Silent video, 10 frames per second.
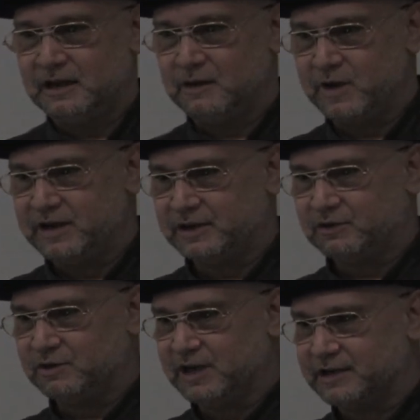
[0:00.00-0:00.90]
And when these
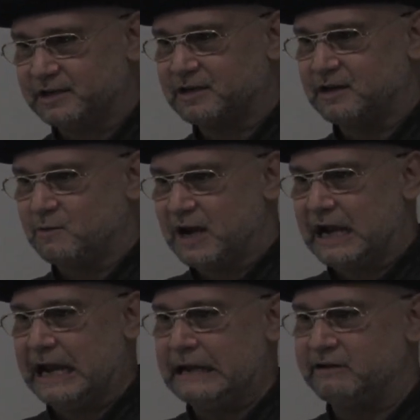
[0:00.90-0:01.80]
2 judges heard what
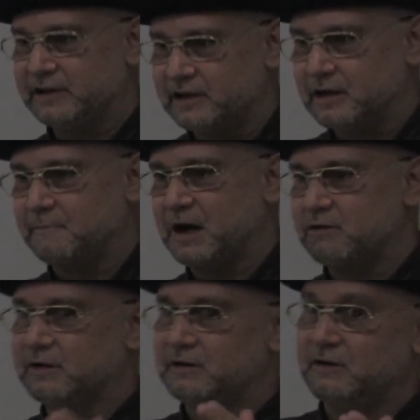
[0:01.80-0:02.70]
I had written
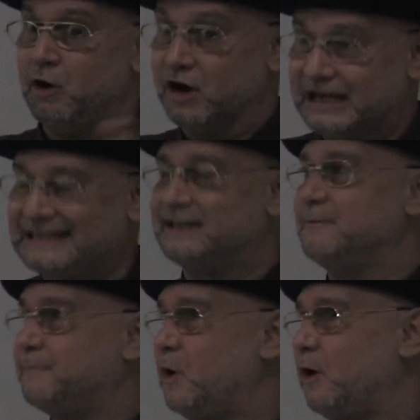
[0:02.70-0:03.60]
about
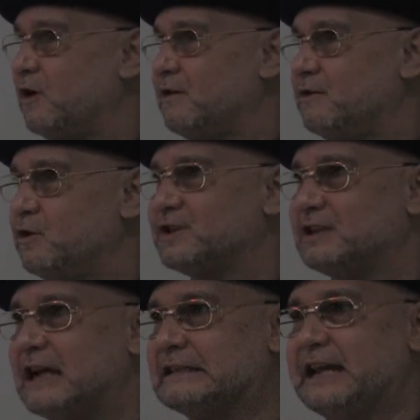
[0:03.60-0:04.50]
Augustine Paul, those
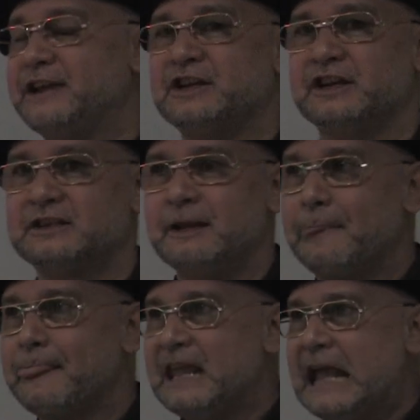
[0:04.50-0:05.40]
last 10 years,
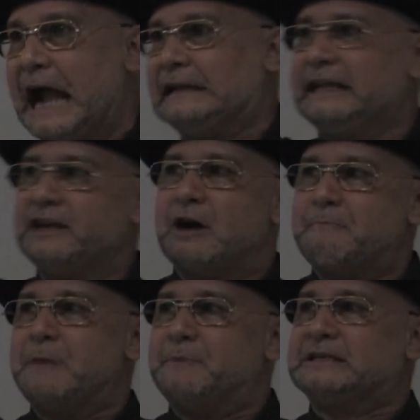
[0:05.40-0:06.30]
I think you are
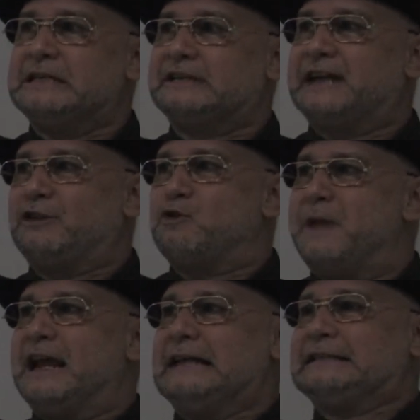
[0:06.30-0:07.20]
purposely trying to
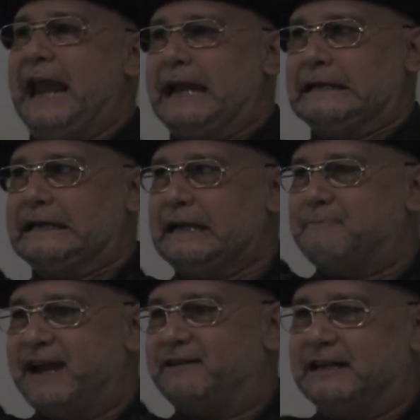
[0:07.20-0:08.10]
make us angry
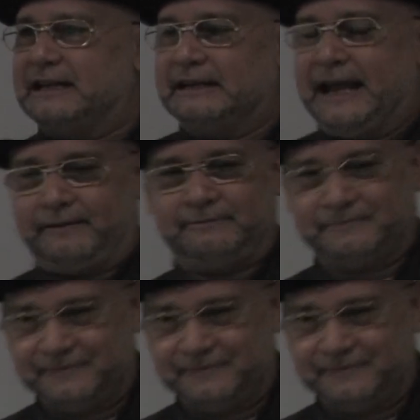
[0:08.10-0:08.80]
by reading that.